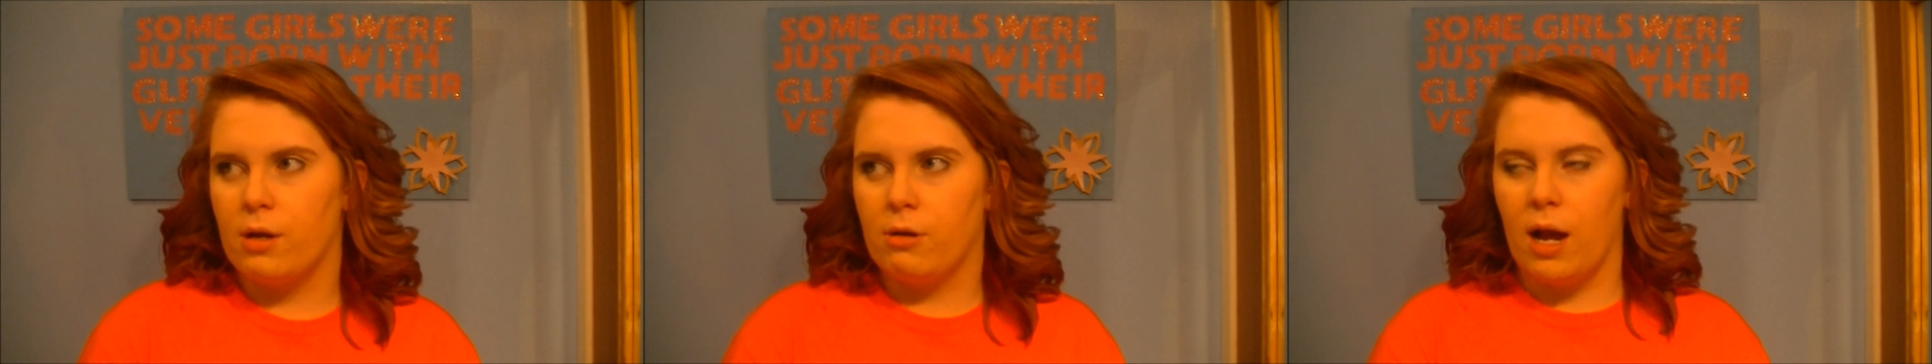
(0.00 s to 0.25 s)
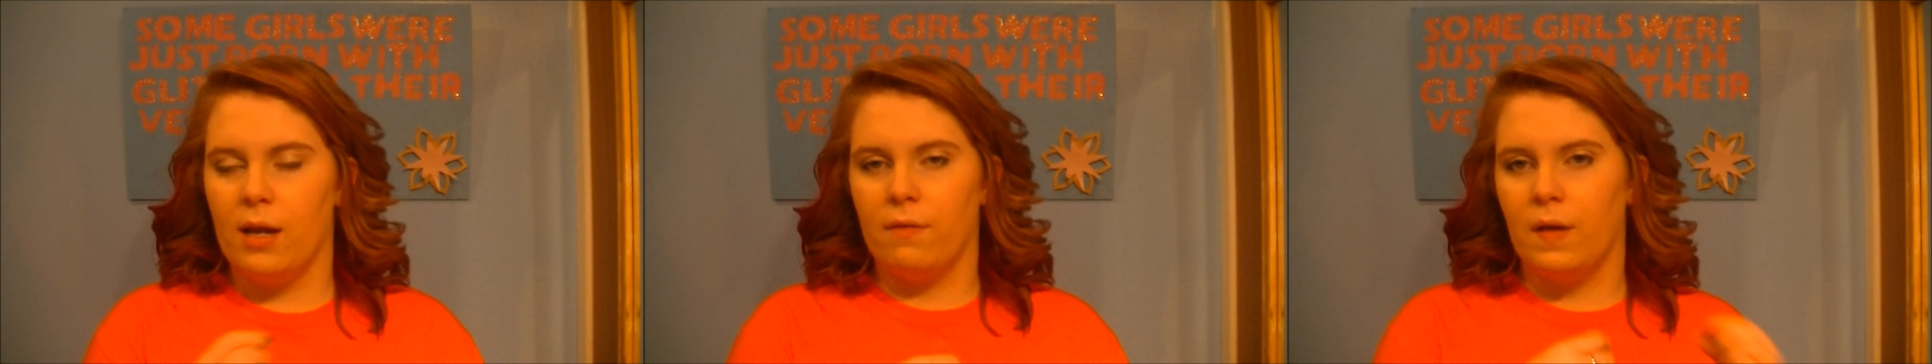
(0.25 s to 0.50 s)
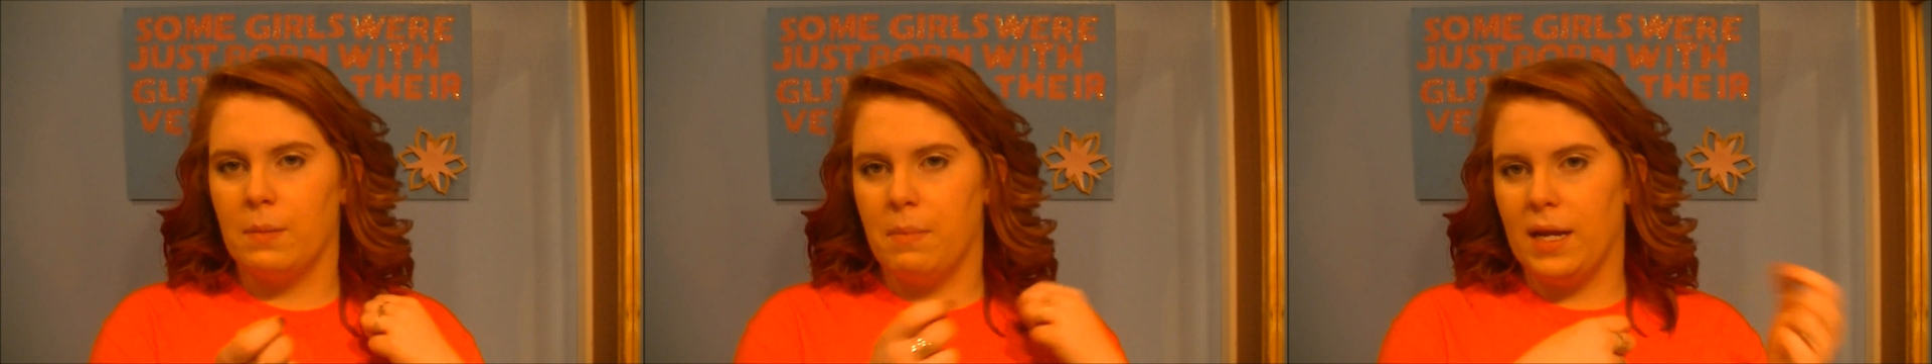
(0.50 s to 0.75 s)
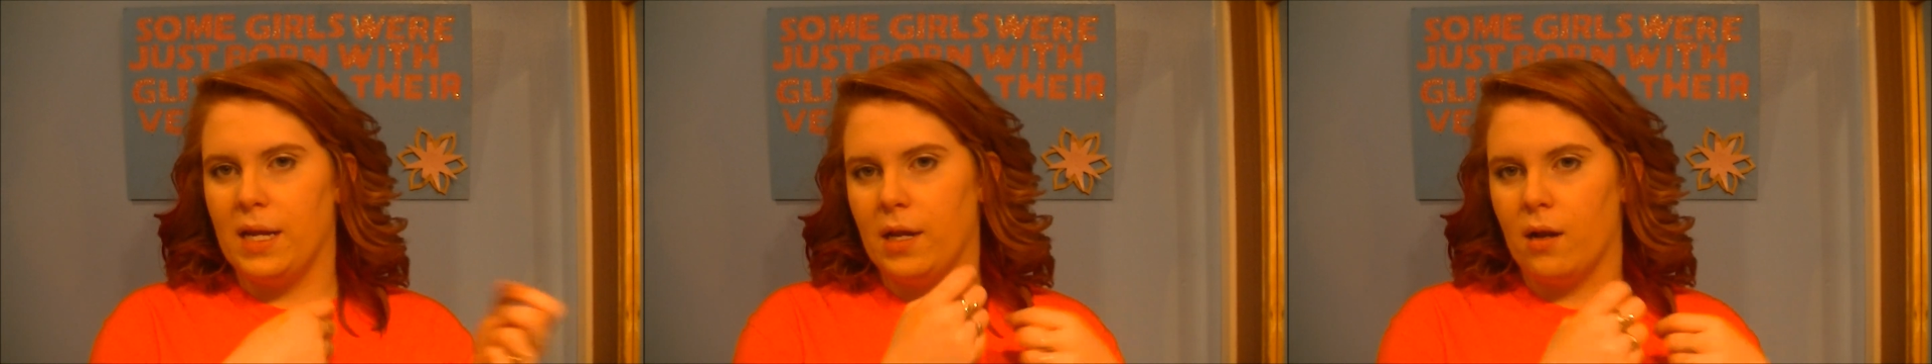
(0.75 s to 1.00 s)
you're kind of like
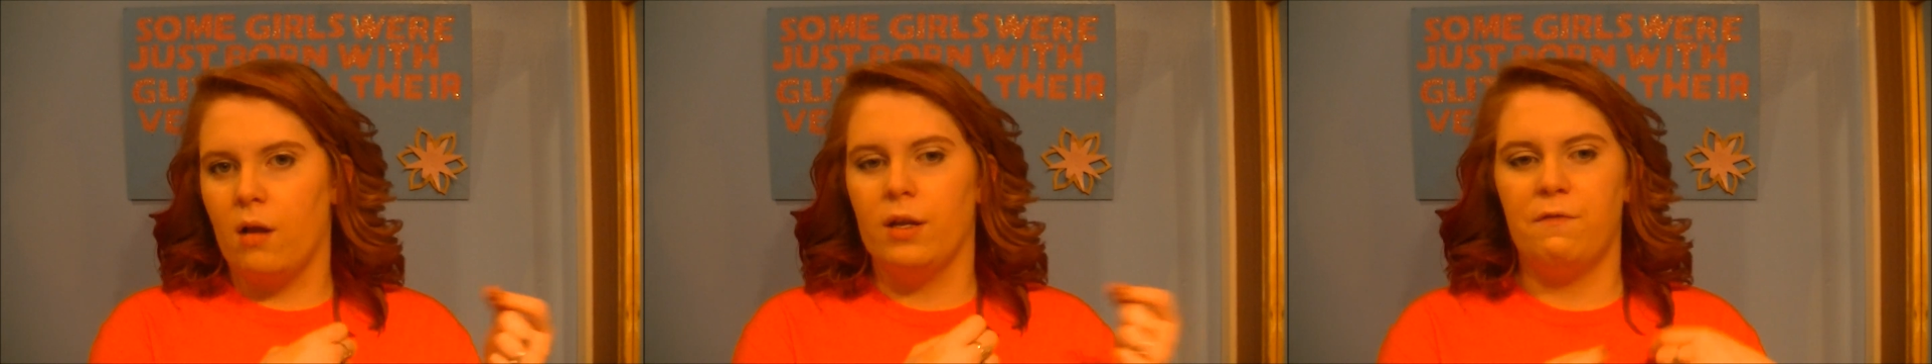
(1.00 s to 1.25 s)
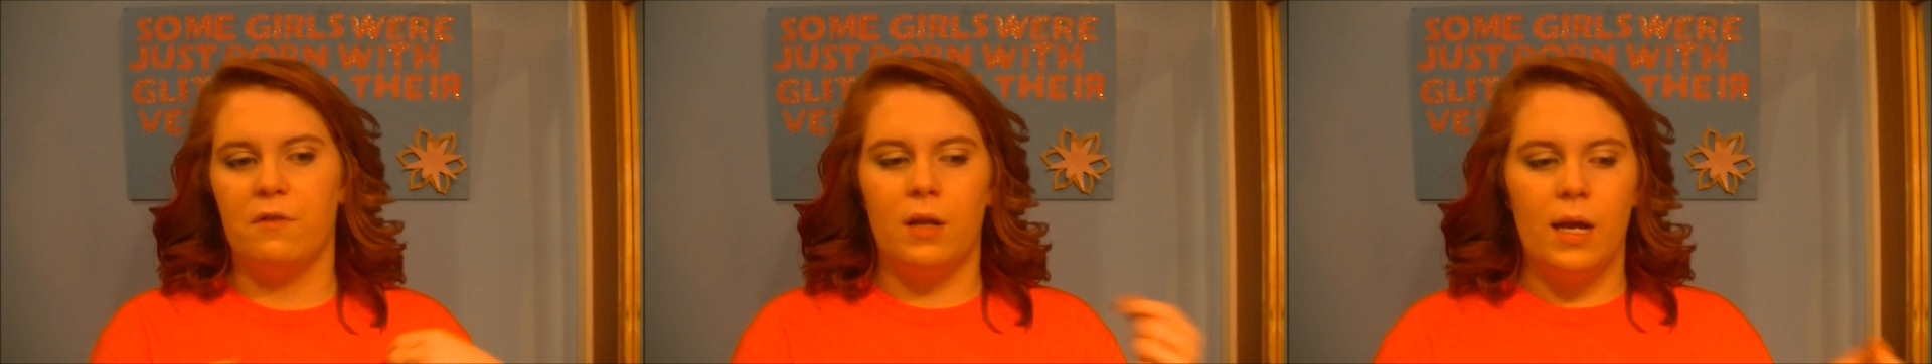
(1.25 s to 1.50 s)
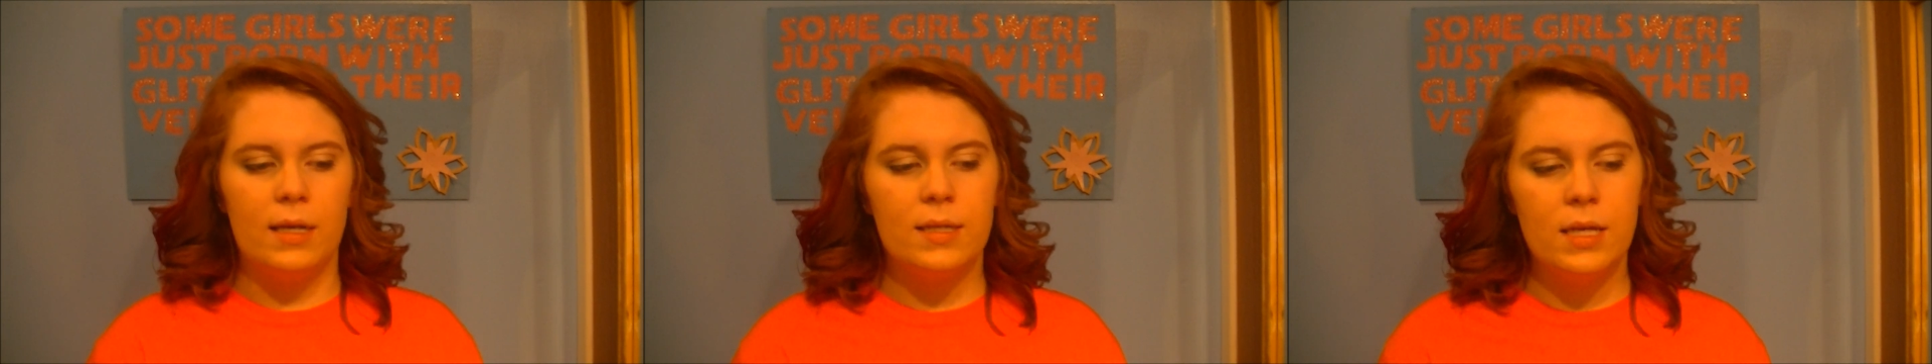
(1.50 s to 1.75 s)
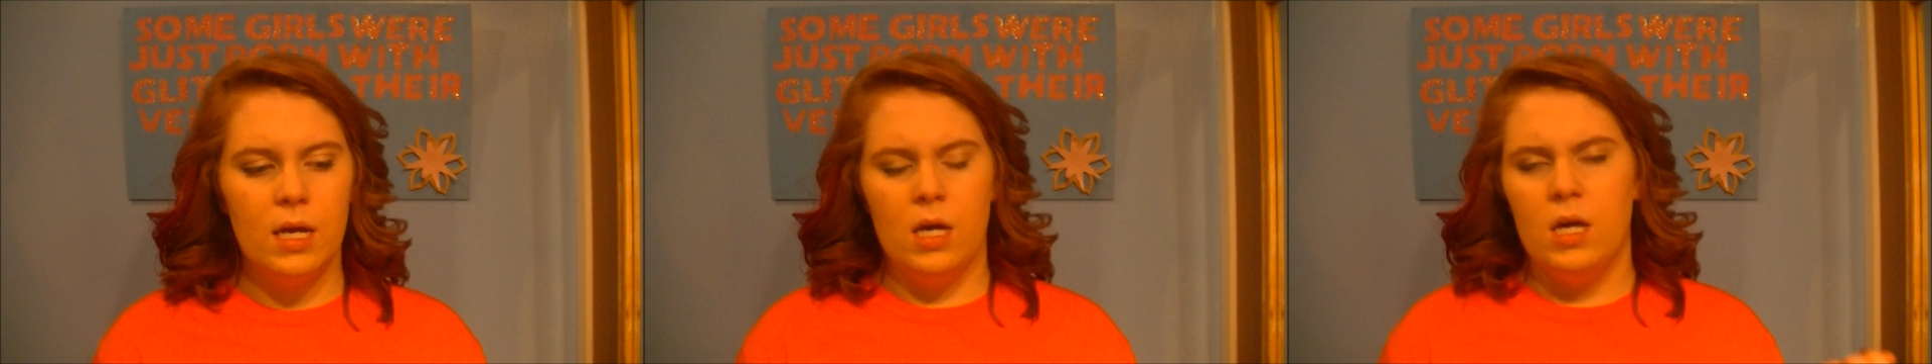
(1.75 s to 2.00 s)
making it all different lengths,